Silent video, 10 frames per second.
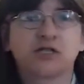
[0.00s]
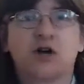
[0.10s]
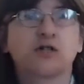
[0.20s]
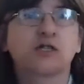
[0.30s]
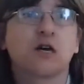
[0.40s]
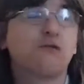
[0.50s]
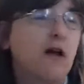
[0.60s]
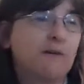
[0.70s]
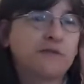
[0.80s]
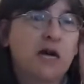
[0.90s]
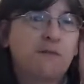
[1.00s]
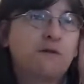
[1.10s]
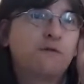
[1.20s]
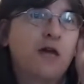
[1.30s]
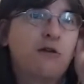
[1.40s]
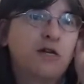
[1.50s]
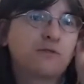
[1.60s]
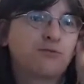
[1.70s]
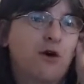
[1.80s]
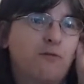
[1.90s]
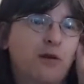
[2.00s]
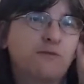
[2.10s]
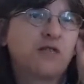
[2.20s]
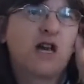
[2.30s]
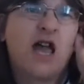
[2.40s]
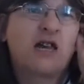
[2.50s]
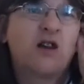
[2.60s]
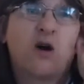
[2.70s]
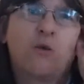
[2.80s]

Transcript: got so wrapped up in various problems. I had a lot of